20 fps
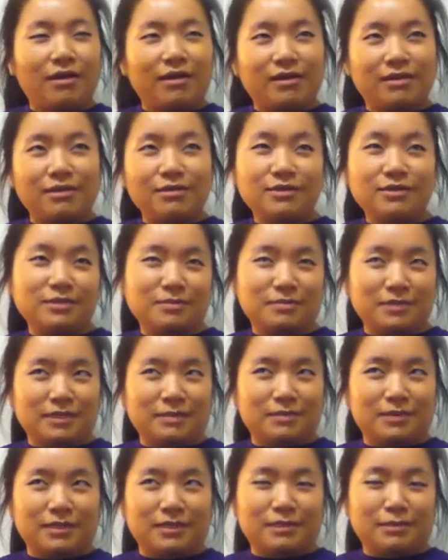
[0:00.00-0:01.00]
it used to be
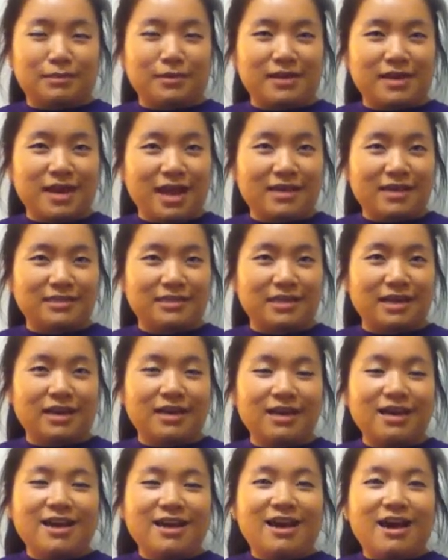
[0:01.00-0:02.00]
sponsored by
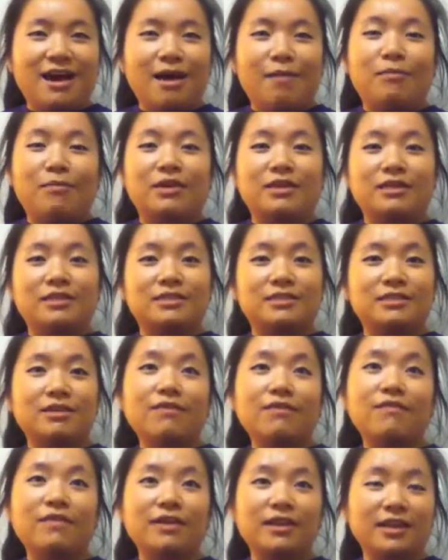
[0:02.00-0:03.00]
NASA, but it's still
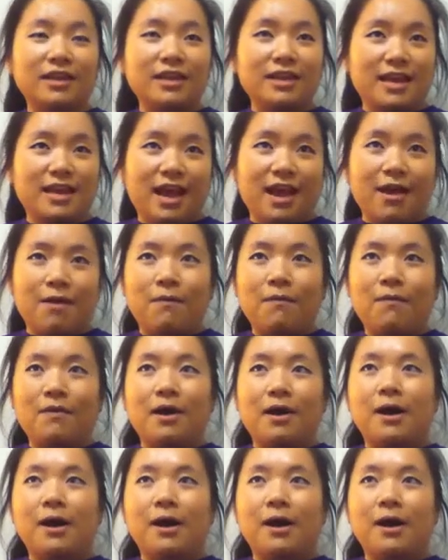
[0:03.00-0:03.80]
funded now,